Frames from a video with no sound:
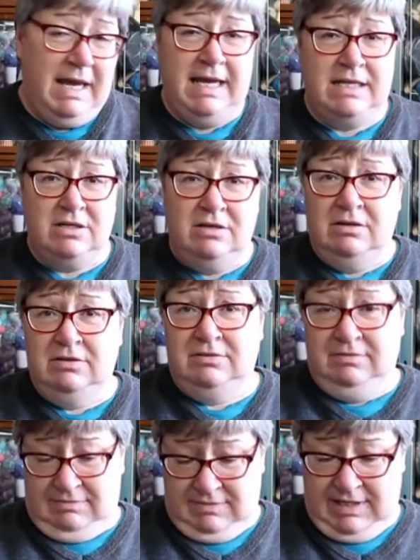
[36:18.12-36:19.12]
made
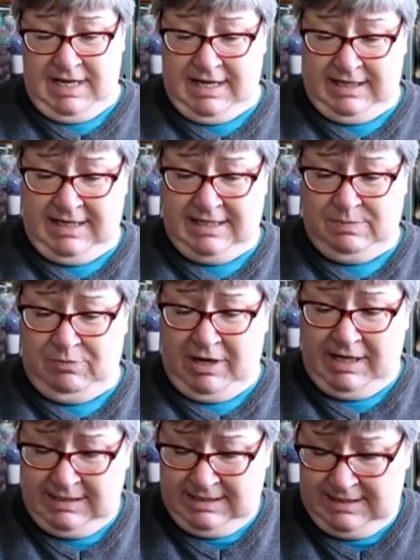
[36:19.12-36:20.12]
on the
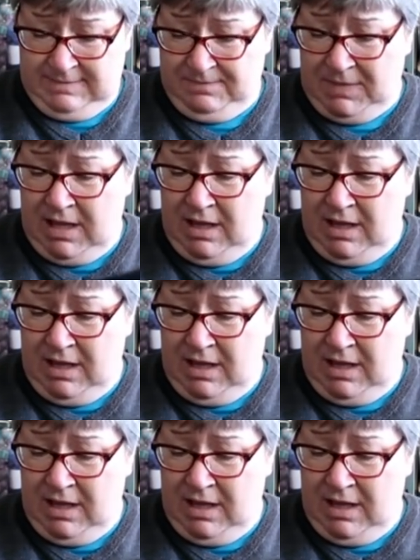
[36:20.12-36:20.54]
Express.